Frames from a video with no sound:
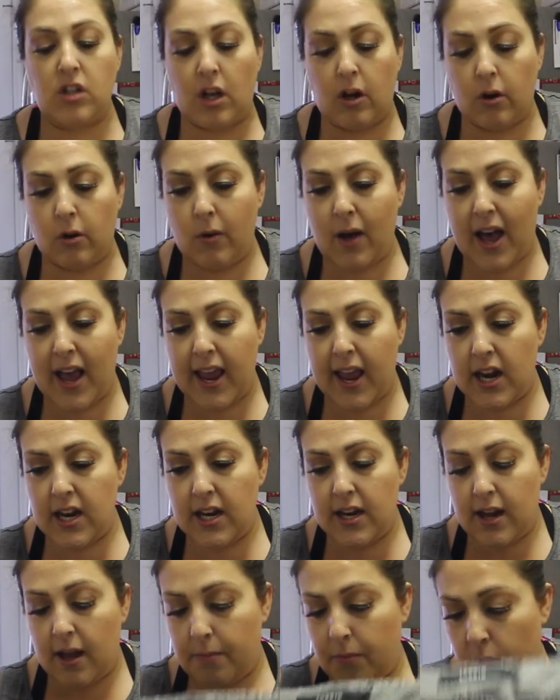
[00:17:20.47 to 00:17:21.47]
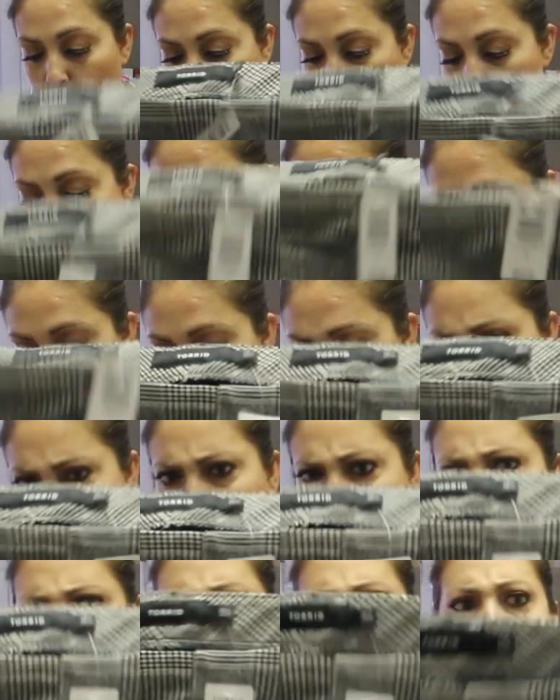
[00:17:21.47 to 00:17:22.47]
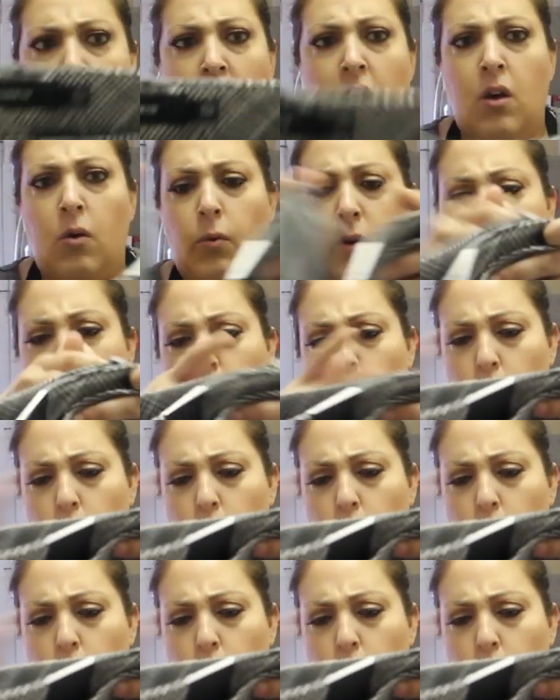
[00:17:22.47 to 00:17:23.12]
So I ended up ordering these, which